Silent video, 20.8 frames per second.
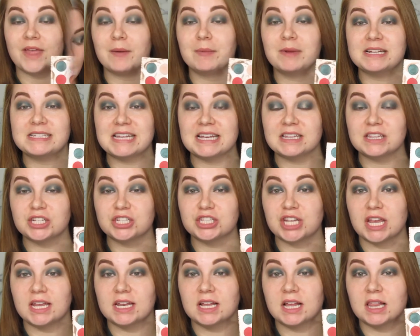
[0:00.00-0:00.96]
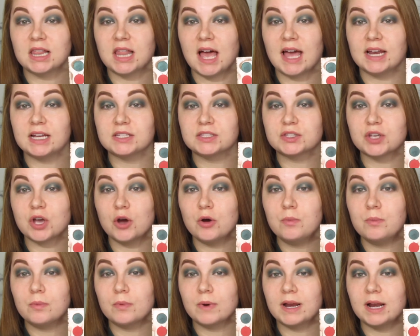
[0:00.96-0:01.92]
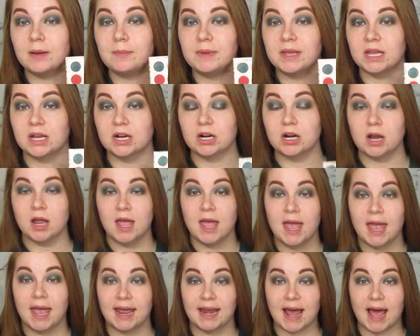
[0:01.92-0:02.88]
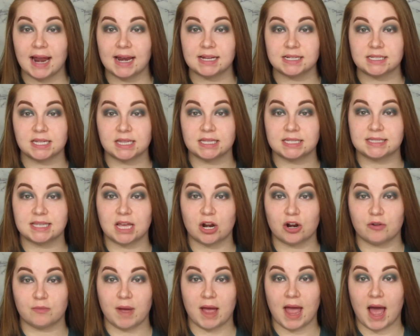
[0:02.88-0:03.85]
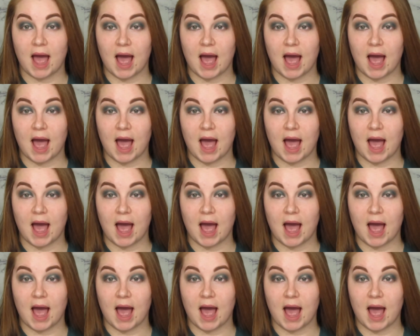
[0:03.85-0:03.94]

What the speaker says: I'm going to take the shade Kaleidoscope right up here and add it to the center of my